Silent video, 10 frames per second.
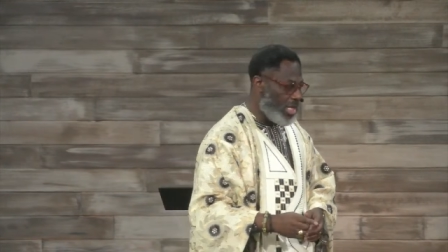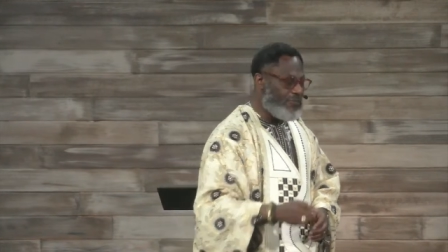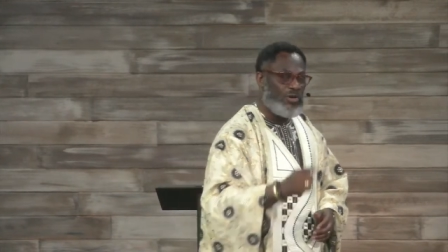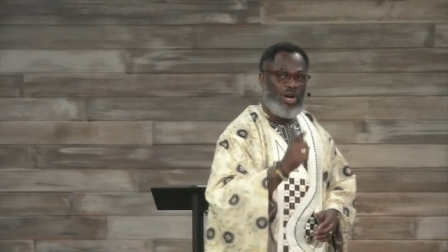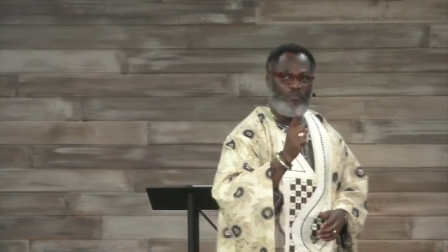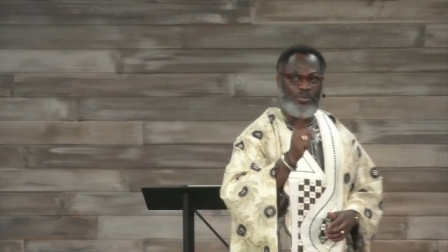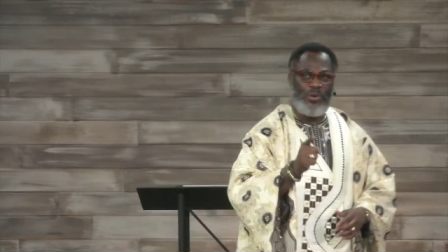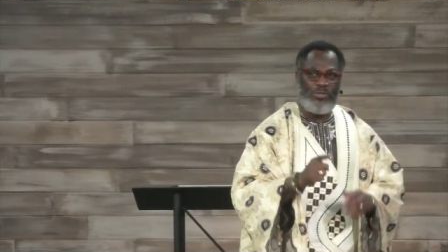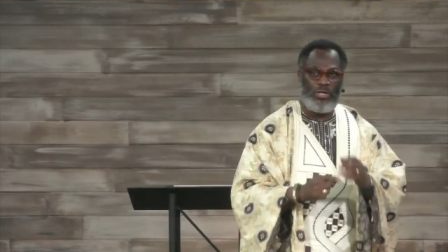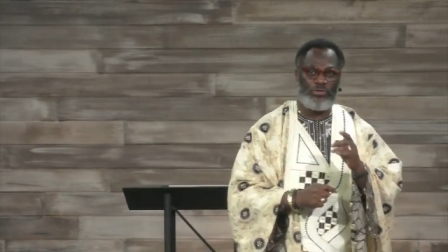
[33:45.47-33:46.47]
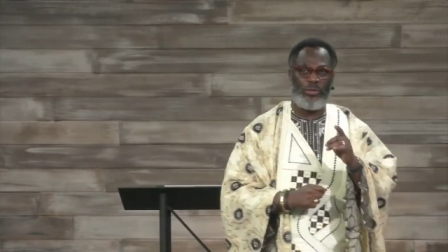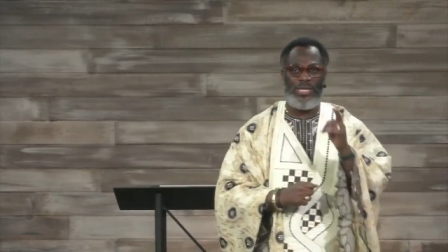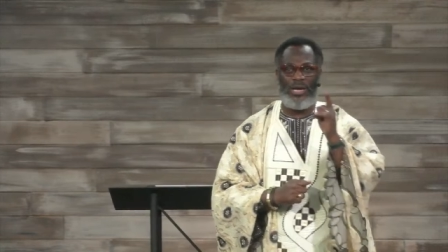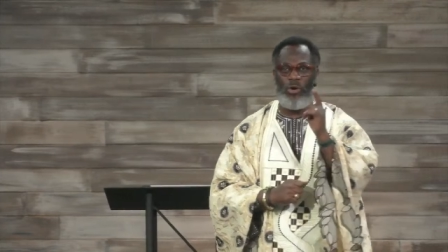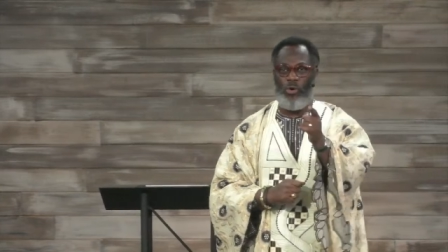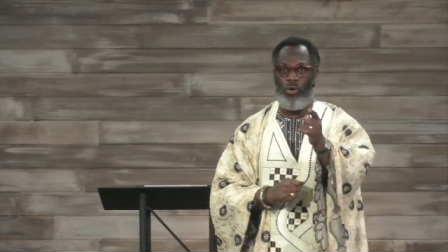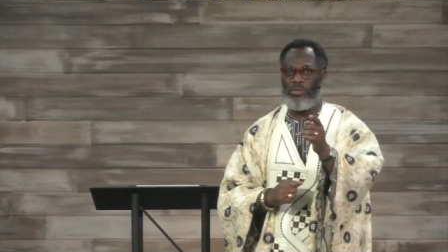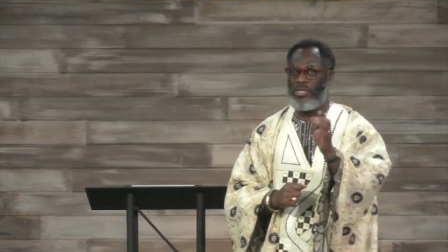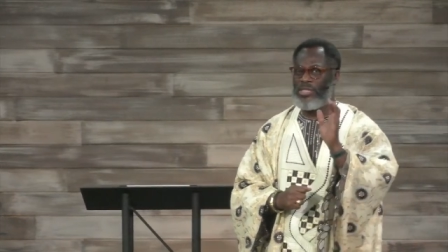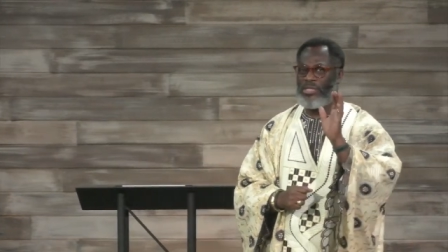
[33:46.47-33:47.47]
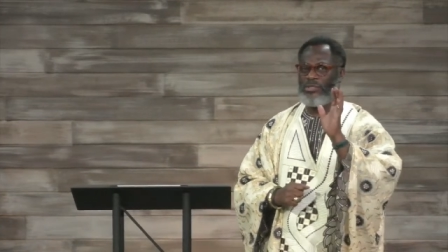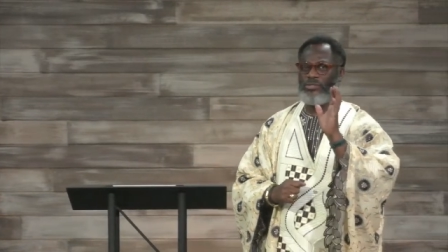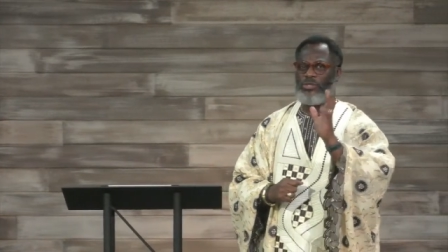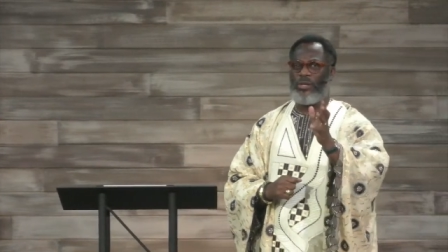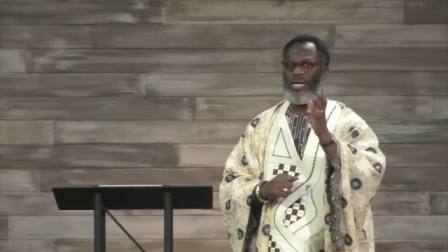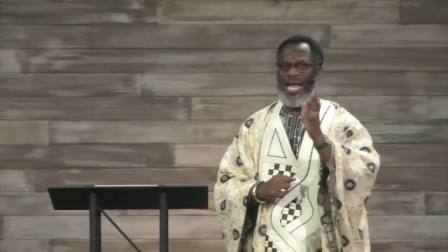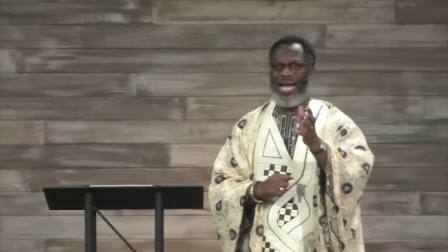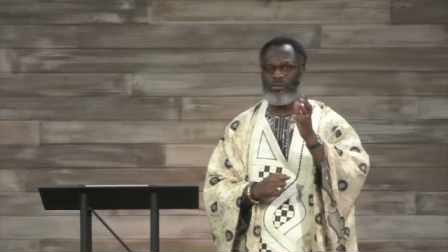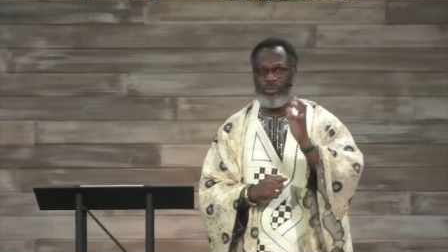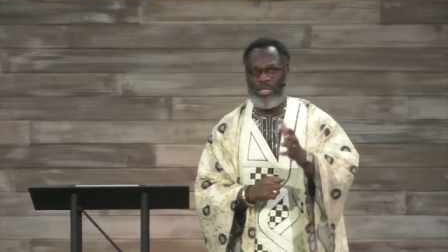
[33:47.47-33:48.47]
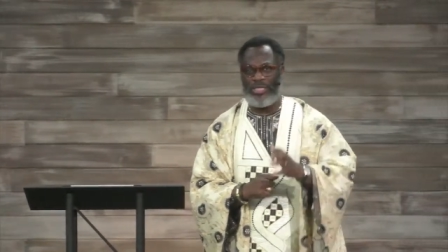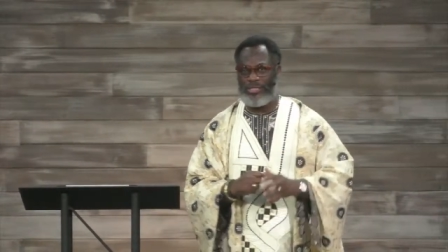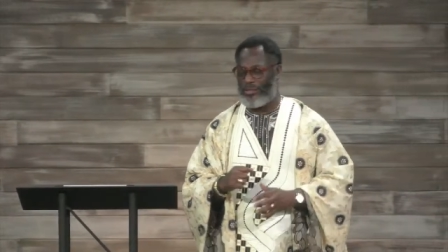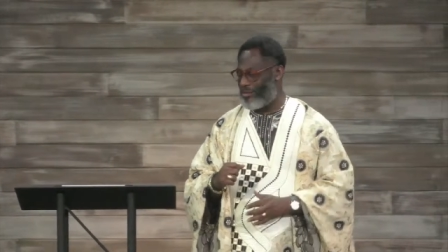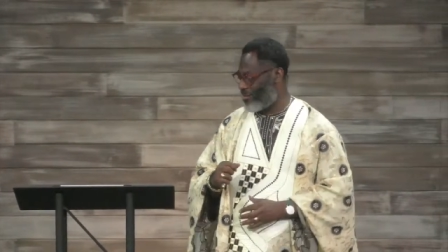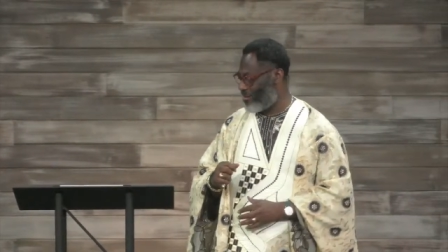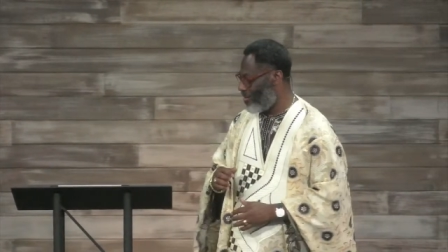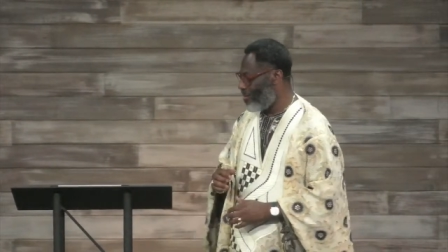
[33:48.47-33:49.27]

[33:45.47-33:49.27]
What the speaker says: If you don't pray with your children at home, don't act religious